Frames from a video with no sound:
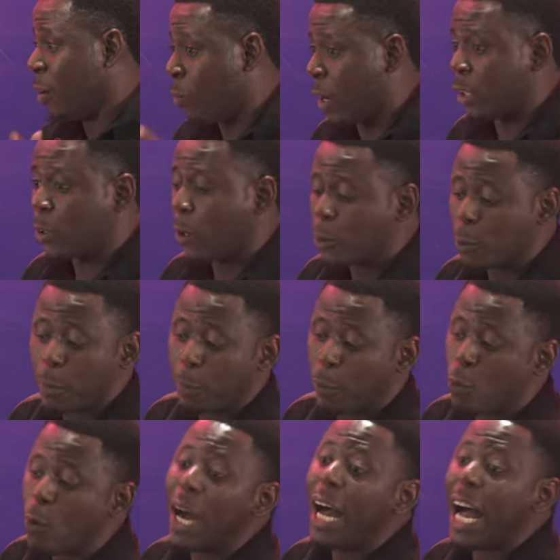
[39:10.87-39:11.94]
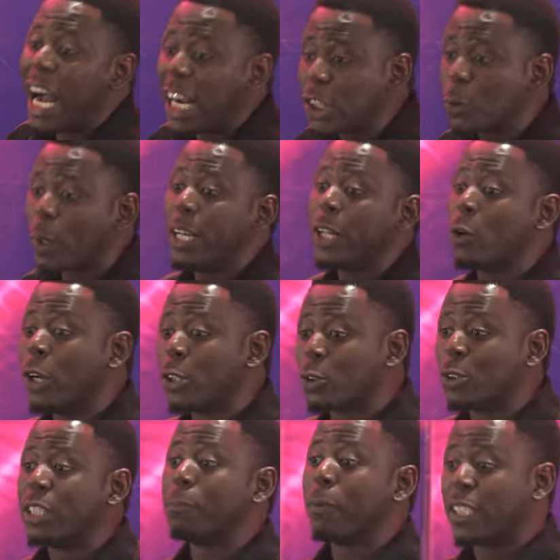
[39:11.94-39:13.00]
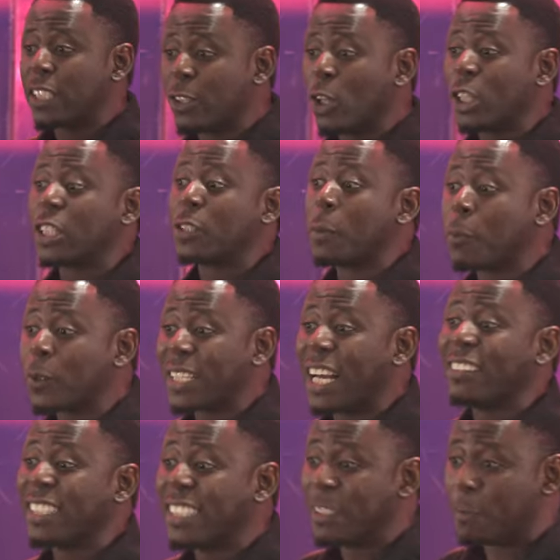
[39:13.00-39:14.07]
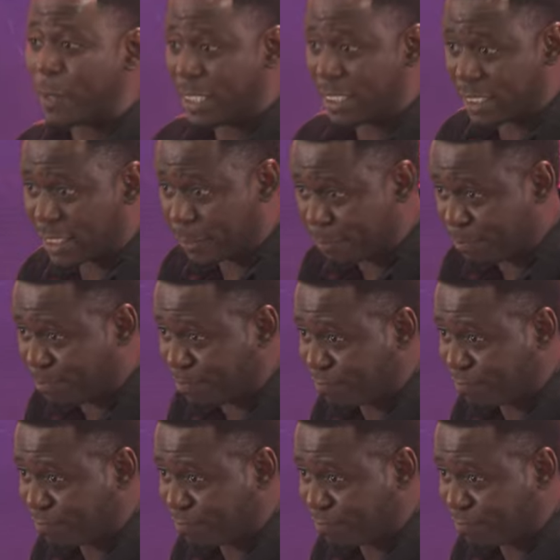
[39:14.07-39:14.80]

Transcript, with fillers: When you talk to people who are actually going through depression, not these people sounding depressed,